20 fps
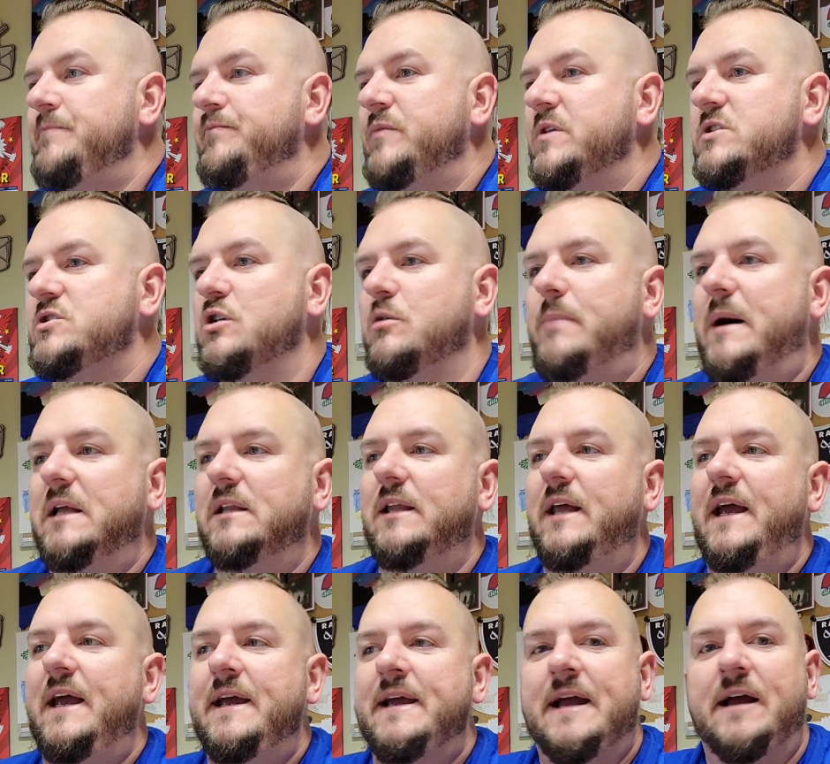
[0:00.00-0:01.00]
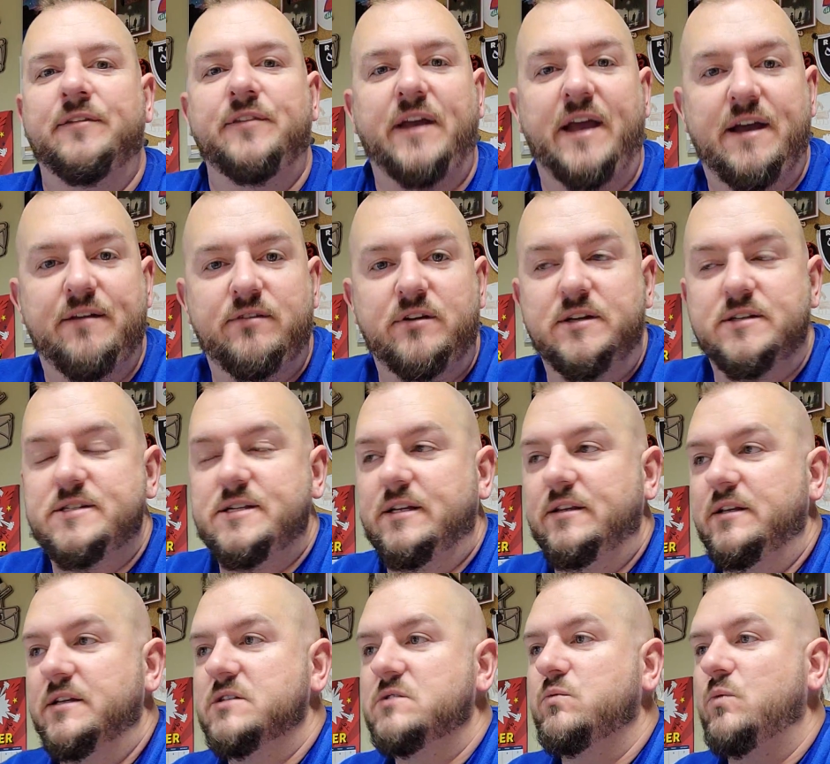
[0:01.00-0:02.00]
So by laying out the evidence in
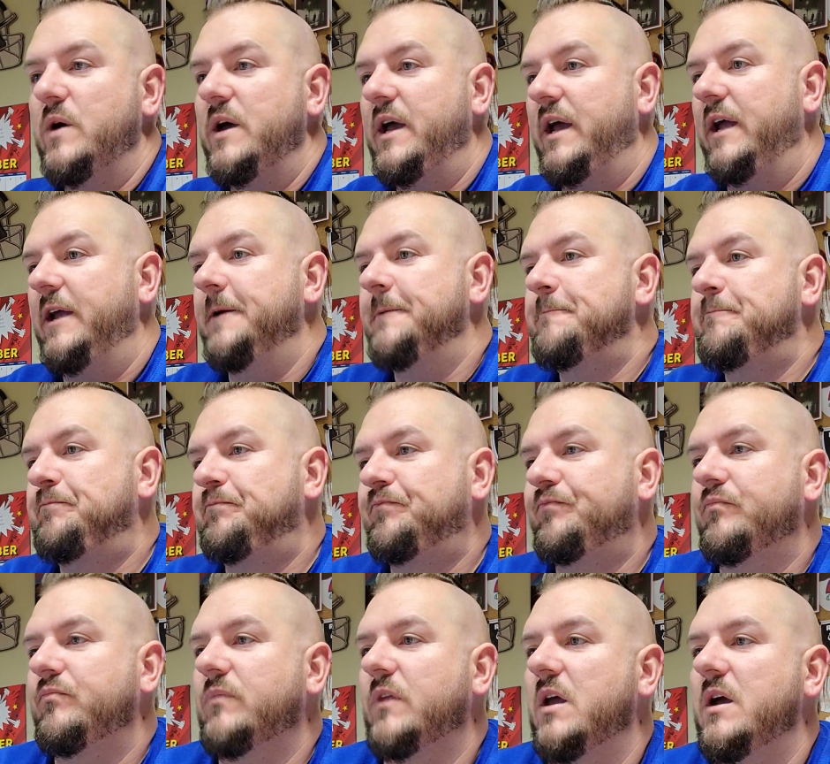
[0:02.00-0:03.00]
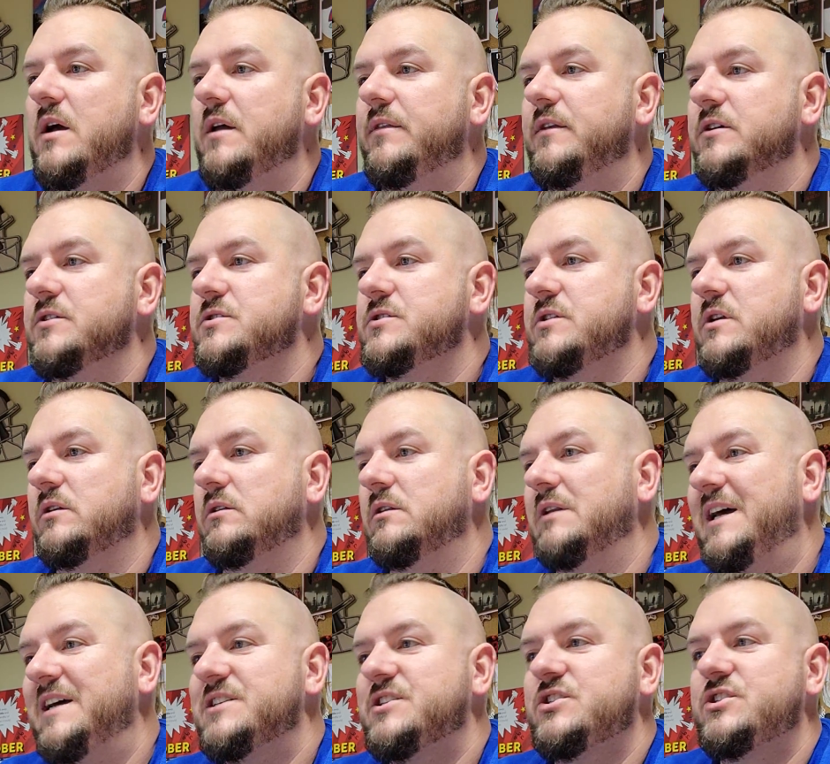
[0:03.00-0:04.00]
this way, there's
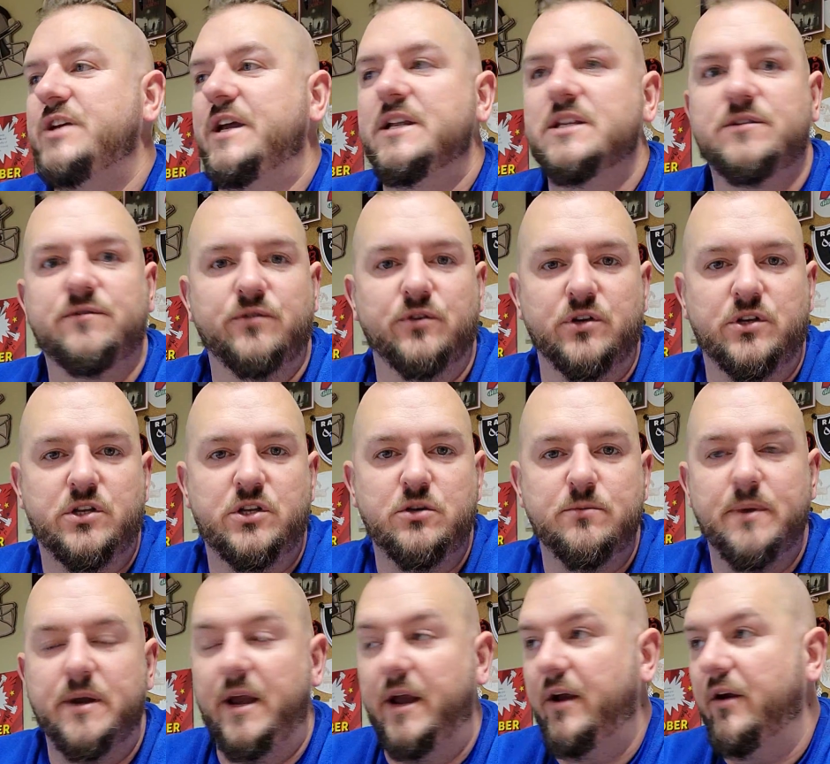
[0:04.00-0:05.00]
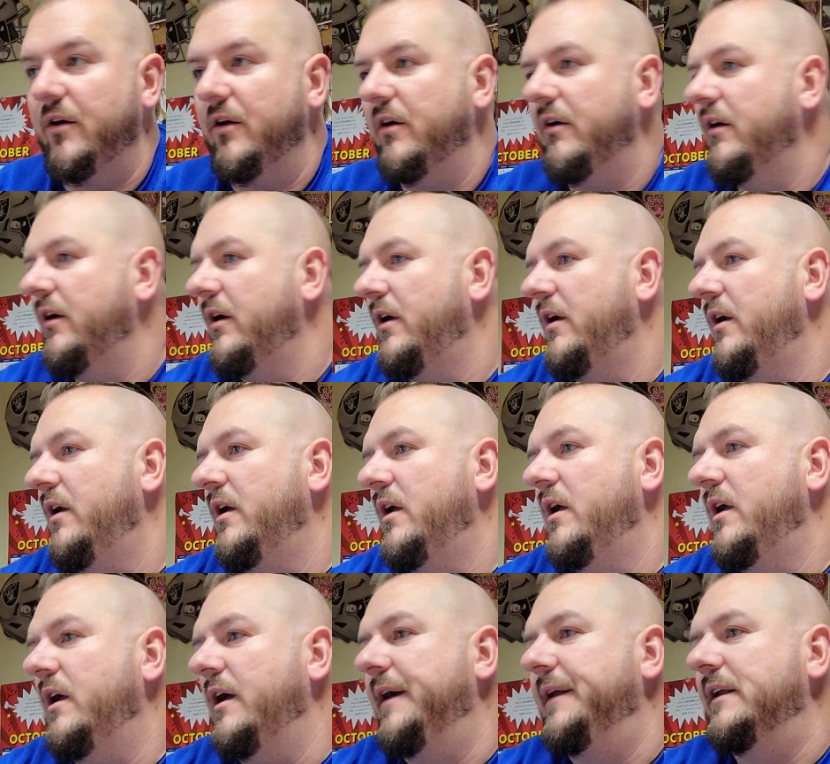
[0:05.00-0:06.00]
less chance for human error
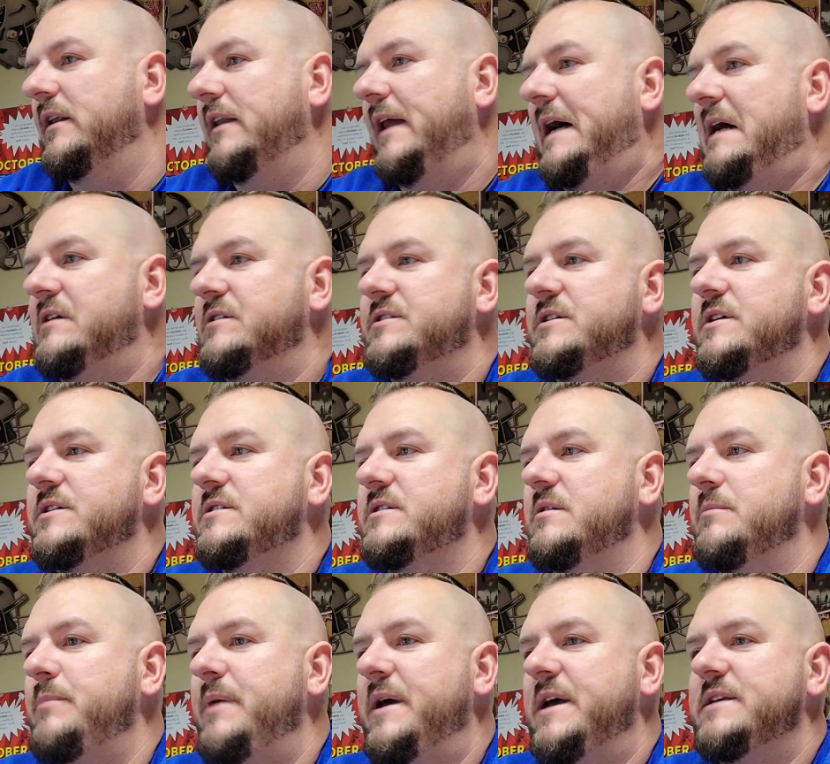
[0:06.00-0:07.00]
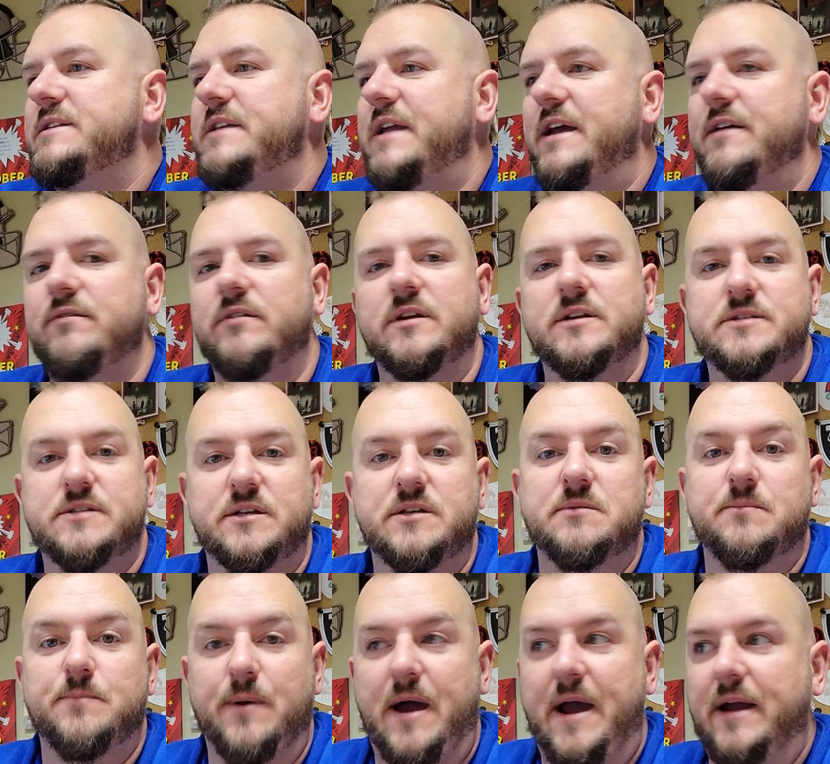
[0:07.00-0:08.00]
and allows us the best evidence into
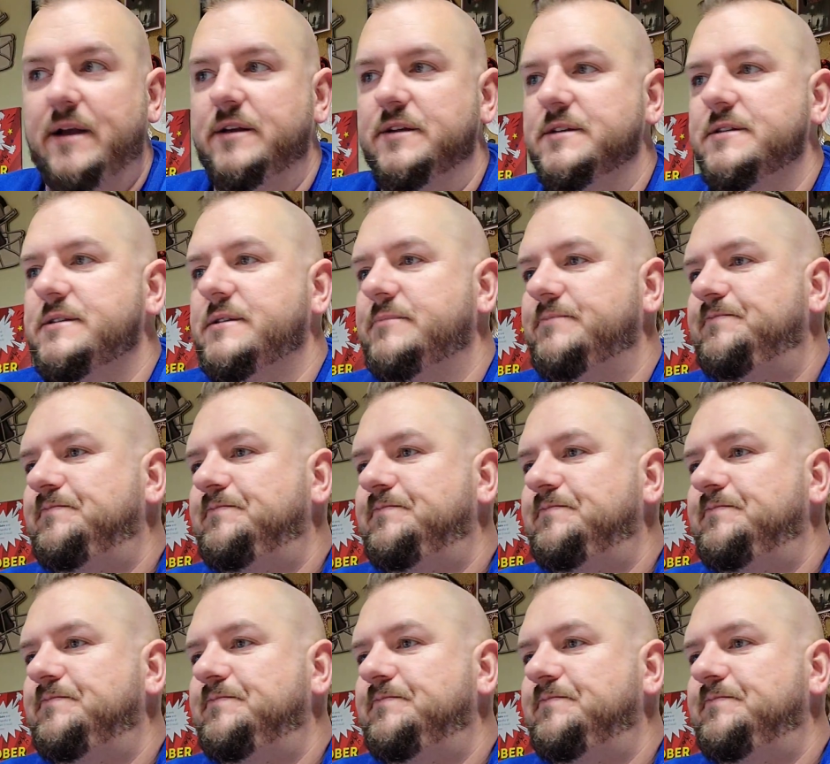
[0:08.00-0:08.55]
practice.